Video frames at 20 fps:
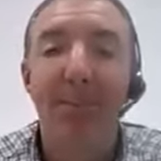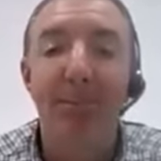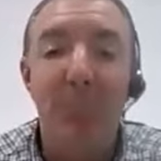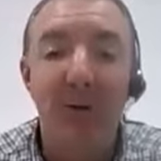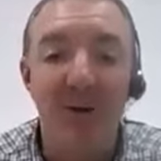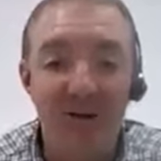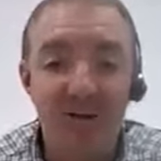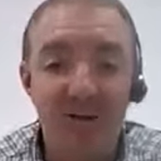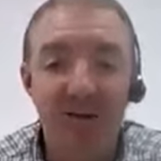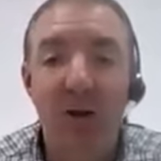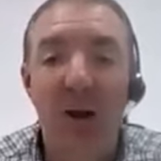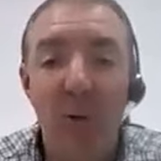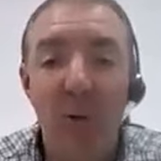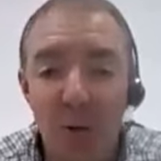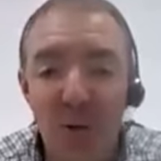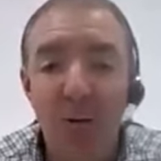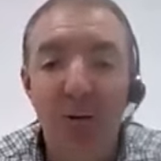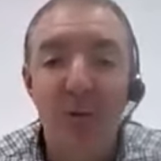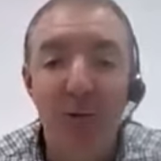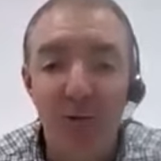but so
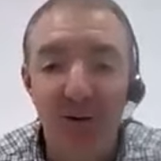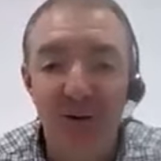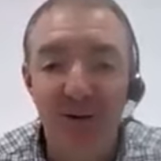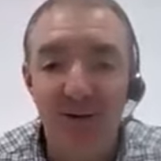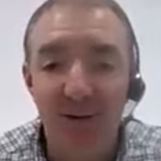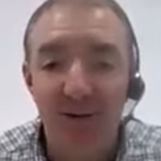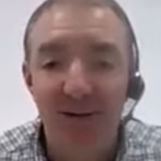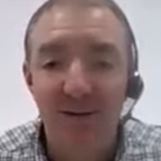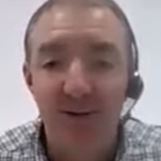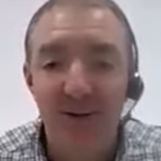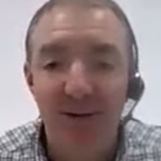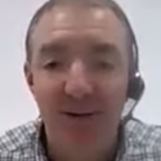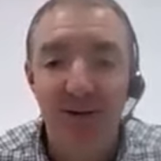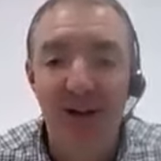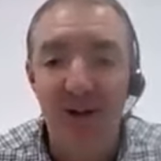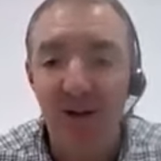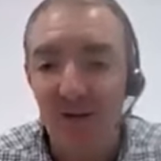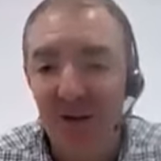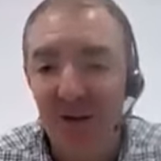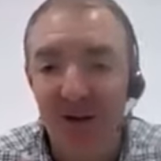often
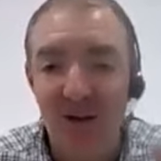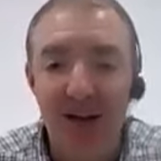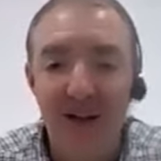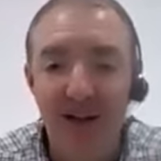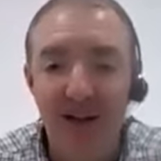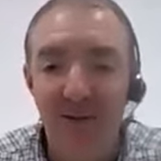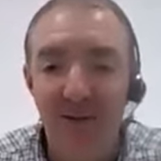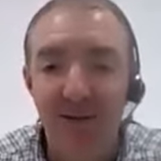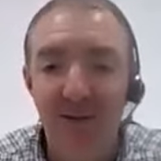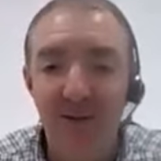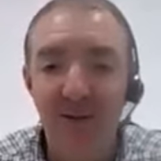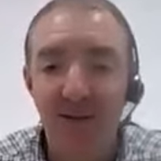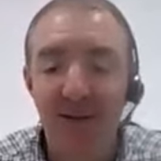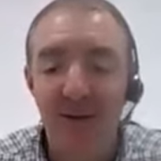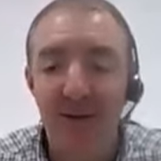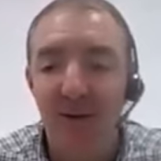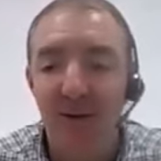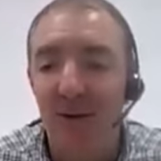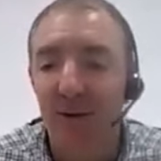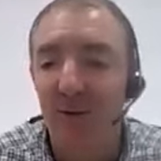that chain
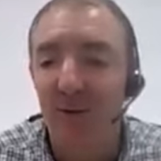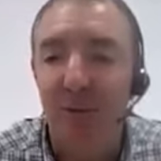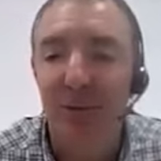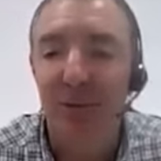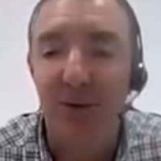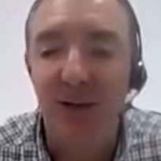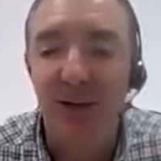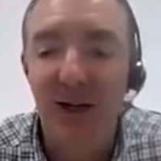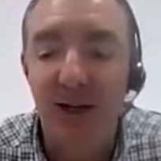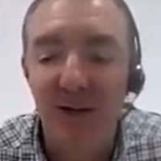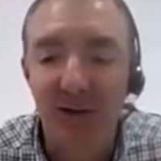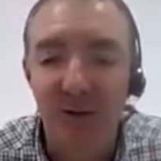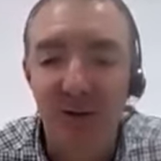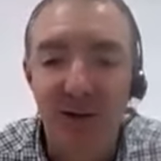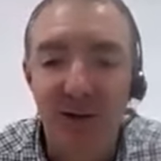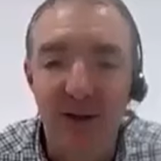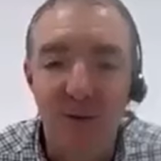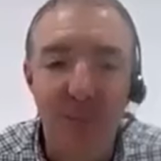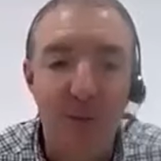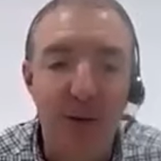of
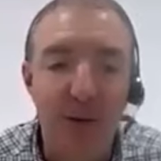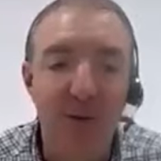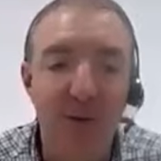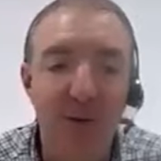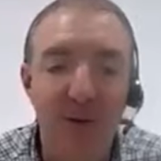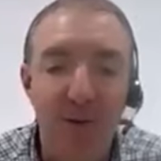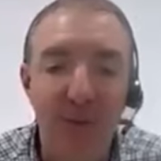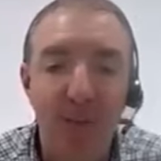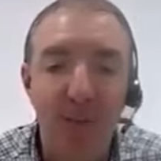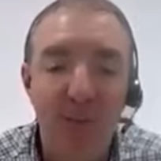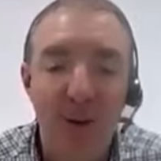communication gets broken.